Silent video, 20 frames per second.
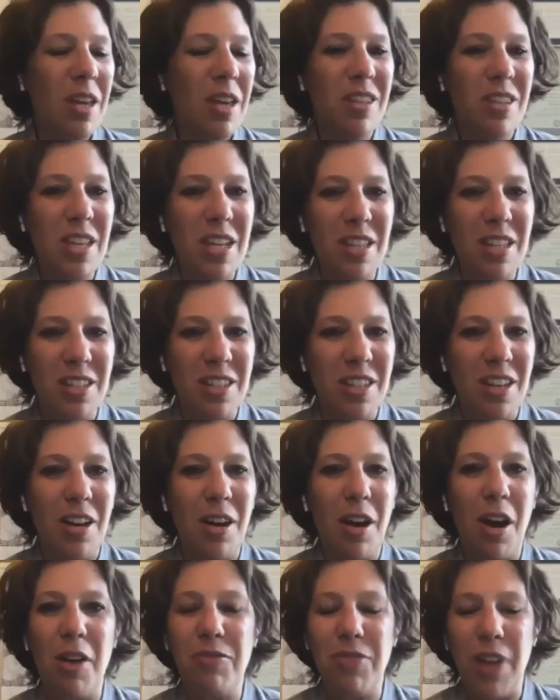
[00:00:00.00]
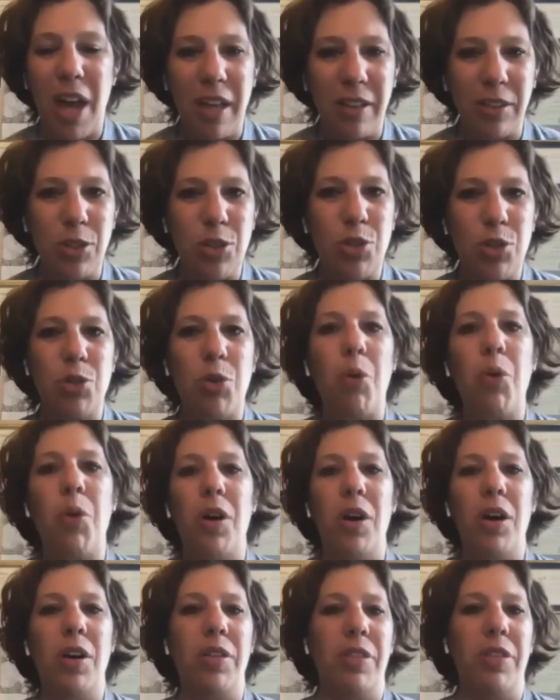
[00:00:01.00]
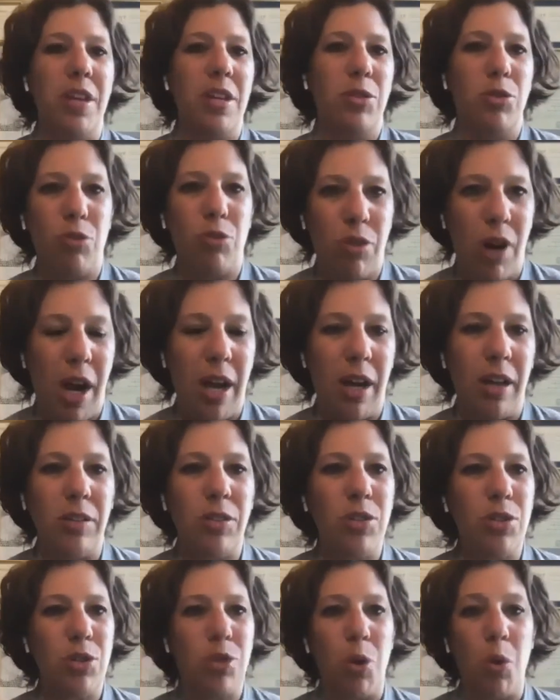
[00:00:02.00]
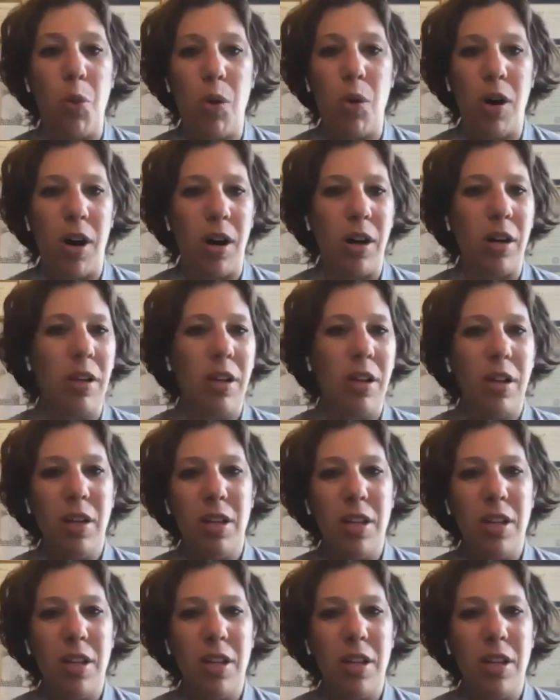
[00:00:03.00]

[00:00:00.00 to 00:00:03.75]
these events or these grants or